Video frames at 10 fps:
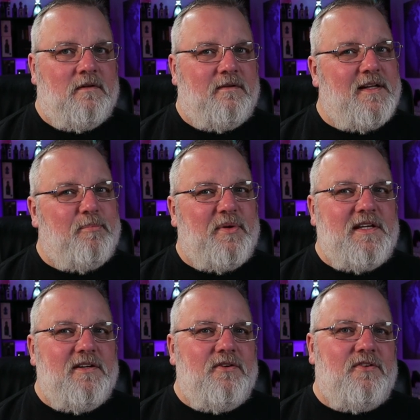will it be
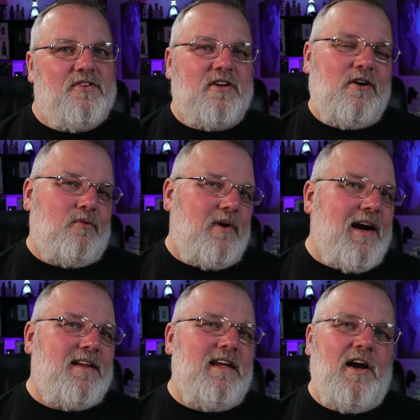used to
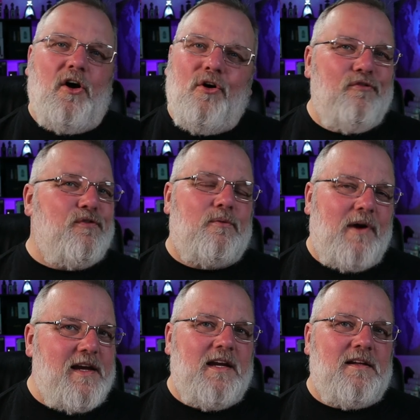correct the
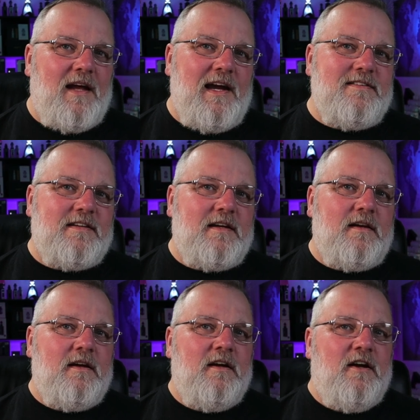
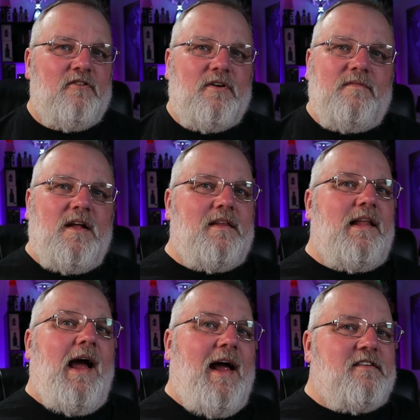overregulation from the
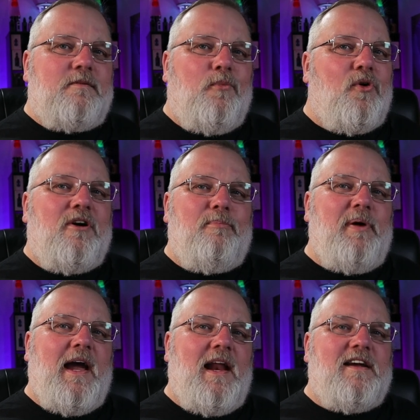last moral
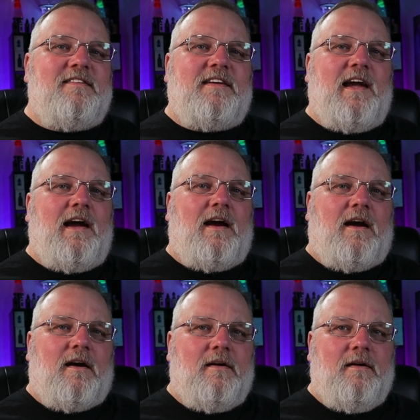panic scare?